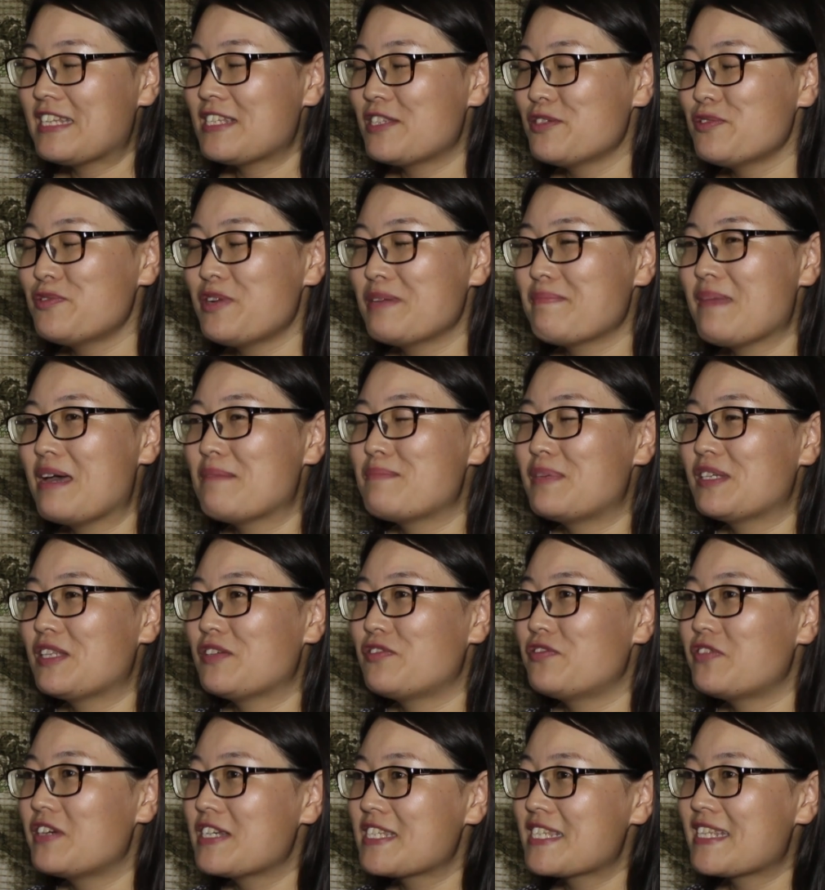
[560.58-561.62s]
still remember the
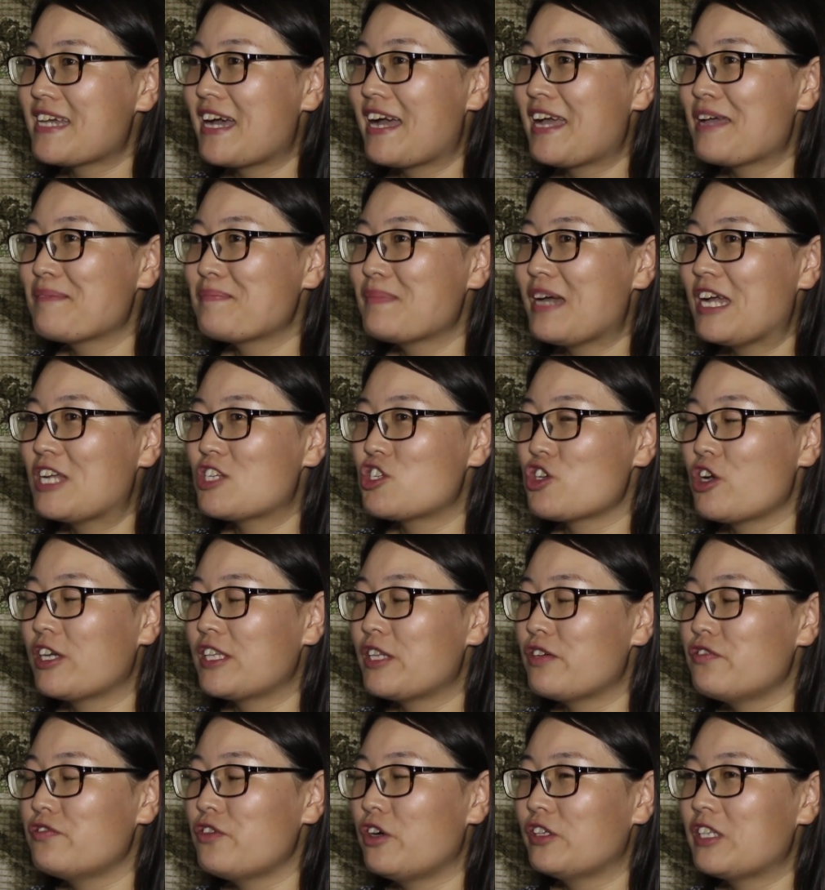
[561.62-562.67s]
first time I
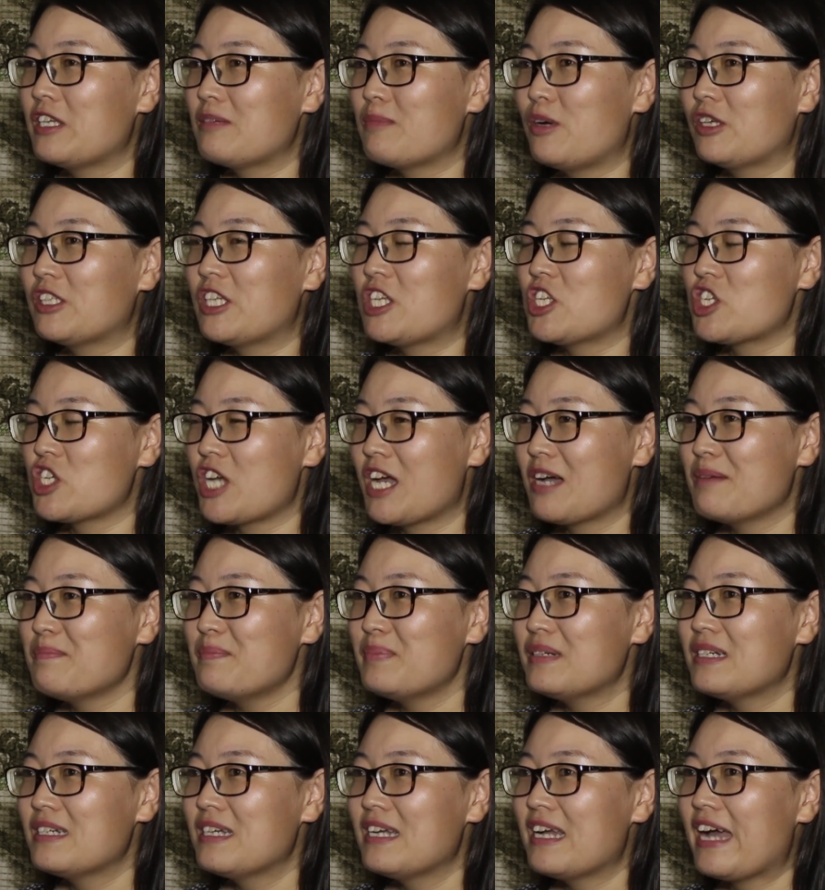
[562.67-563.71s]
joined the 4-day morning jump.
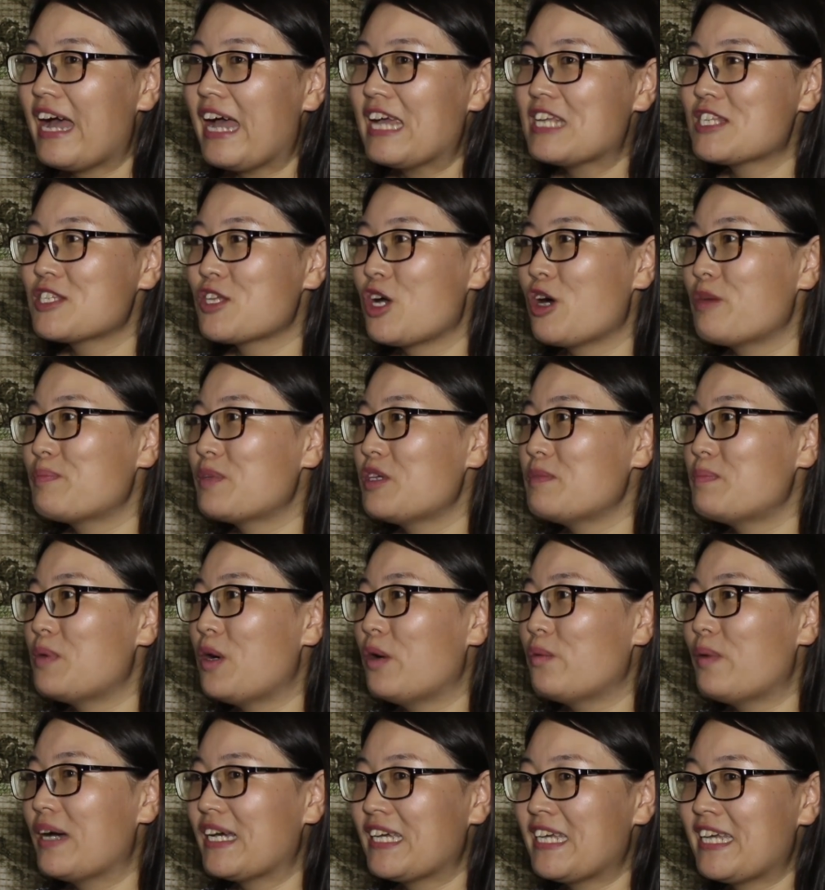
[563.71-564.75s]
I saw
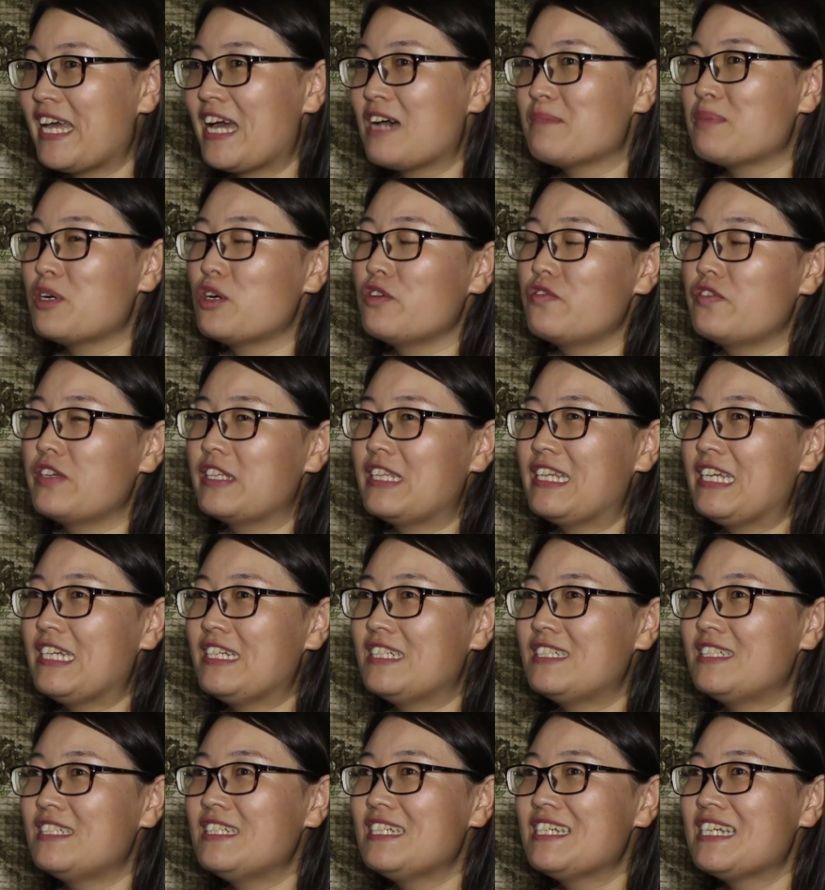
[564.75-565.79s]
people walking up over
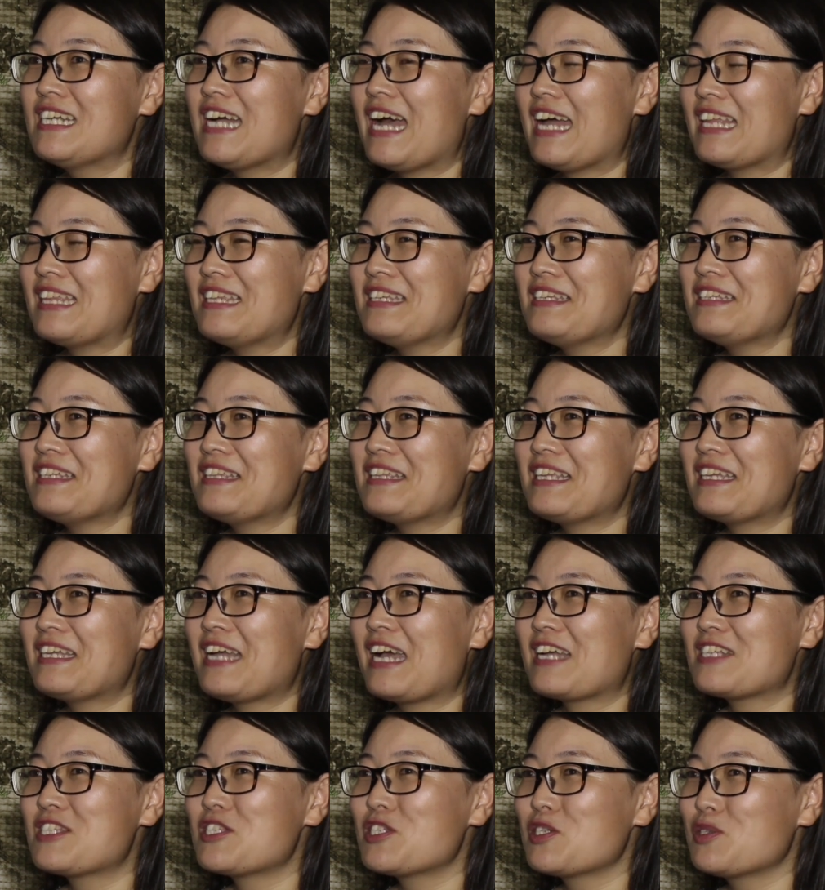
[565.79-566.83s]
there. I think they
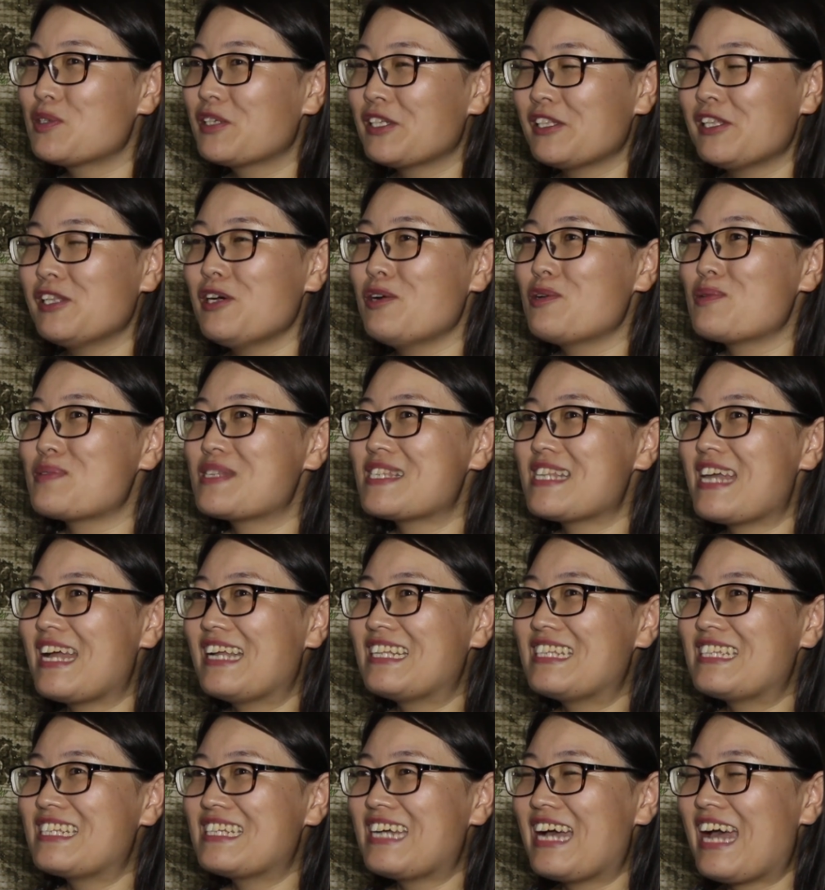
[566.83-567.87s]
are so close,
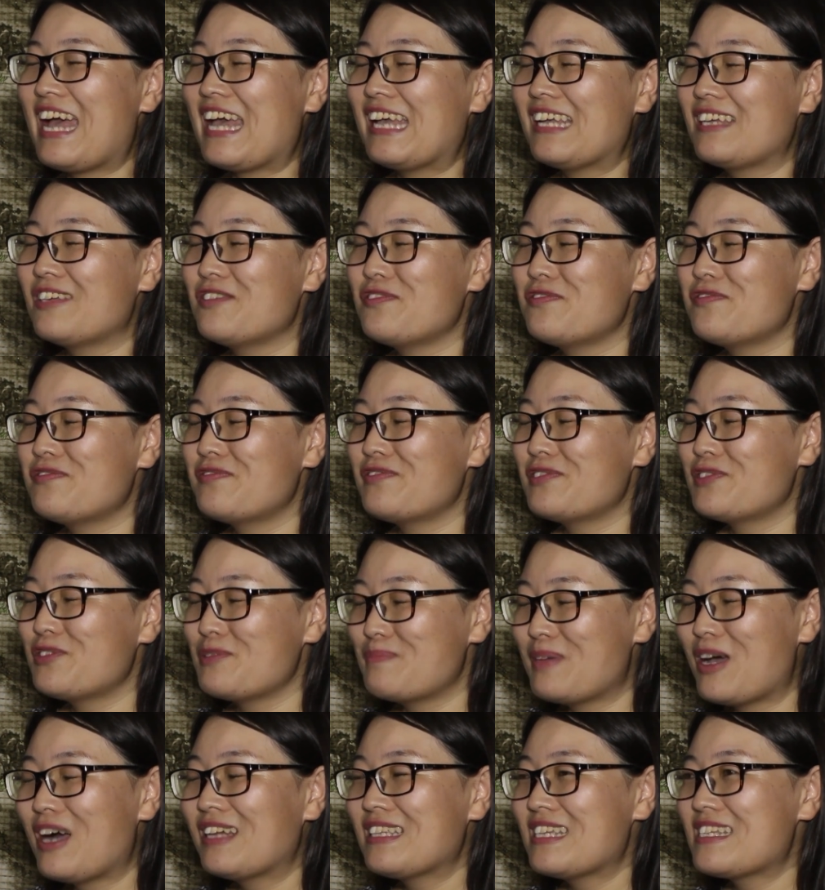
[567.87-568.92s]
and to
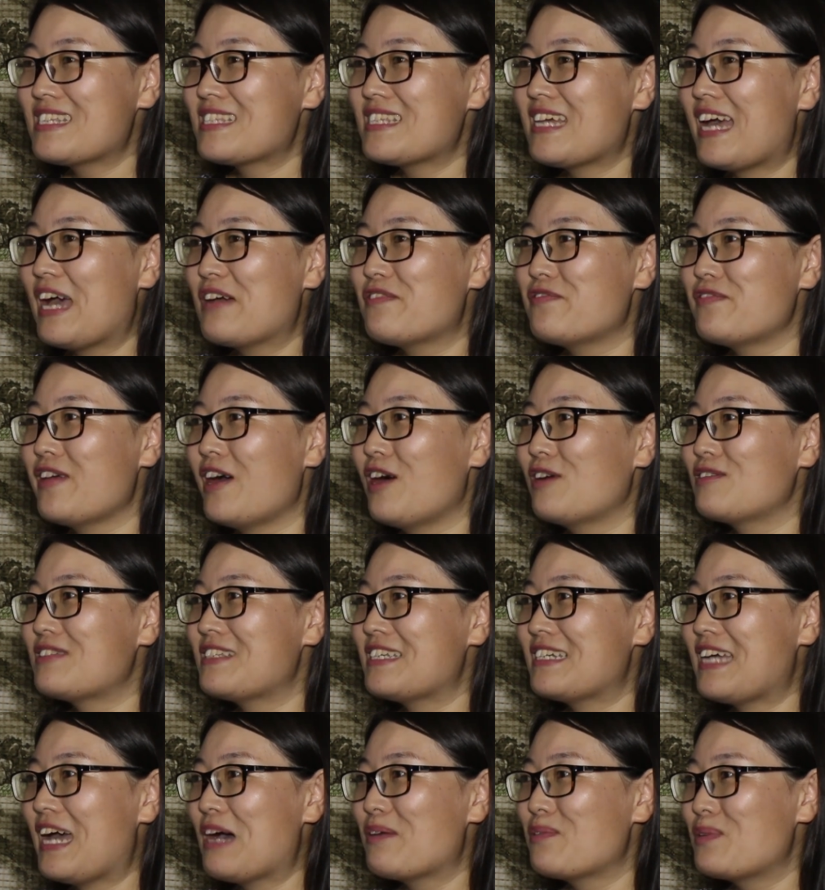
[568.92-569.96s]
be honest, I
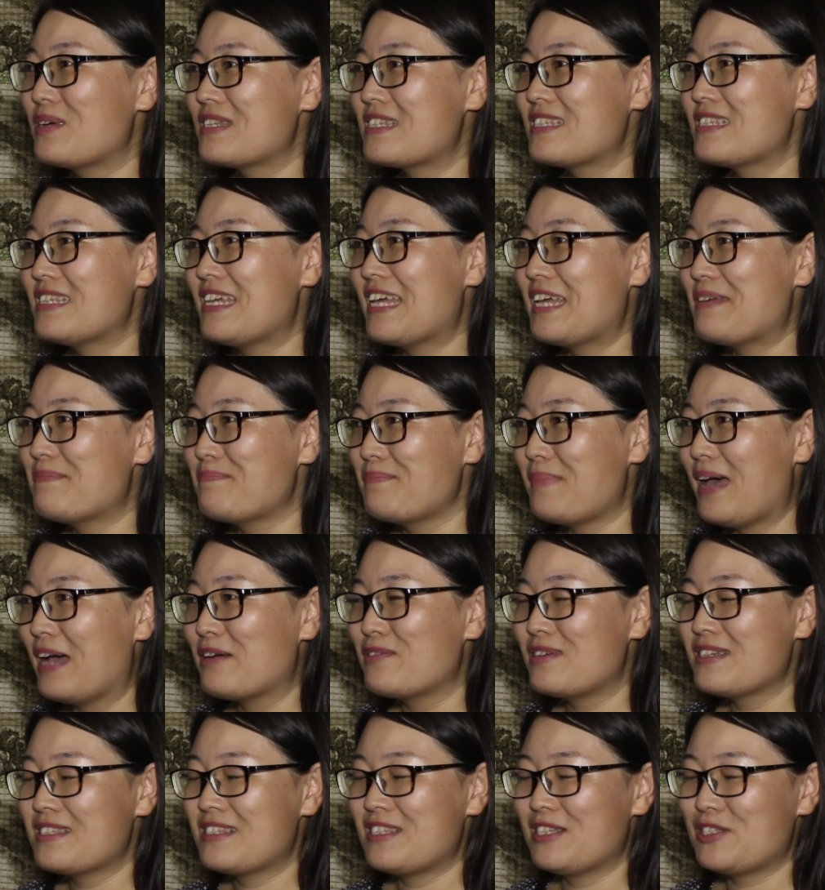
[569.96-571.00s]
felt I was
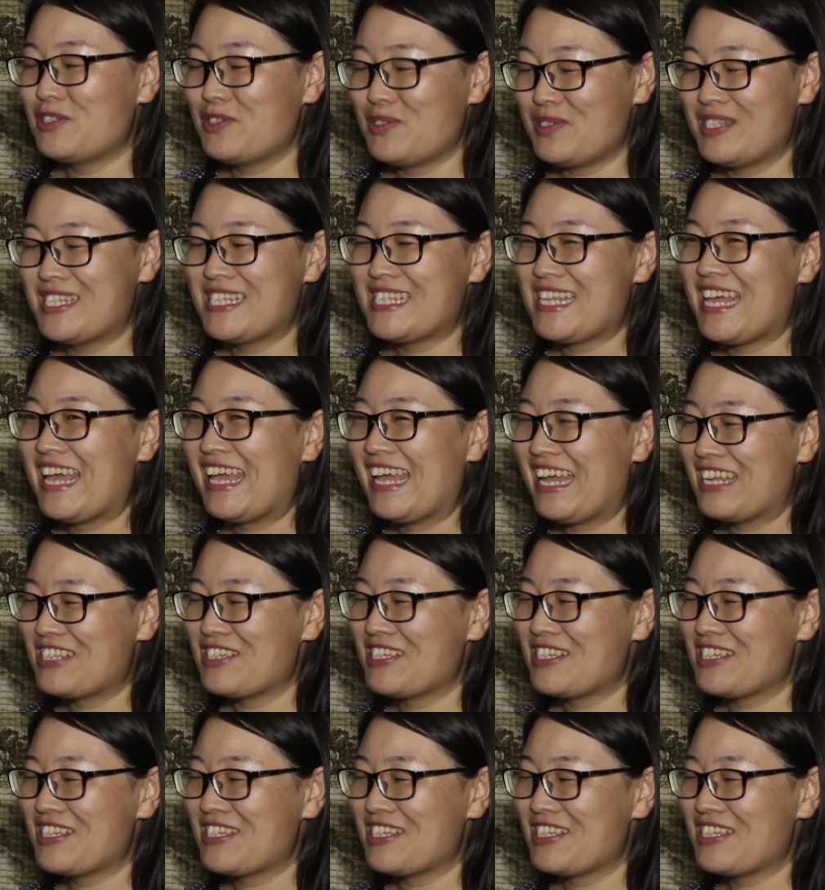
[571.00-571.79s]
embarrassed to say.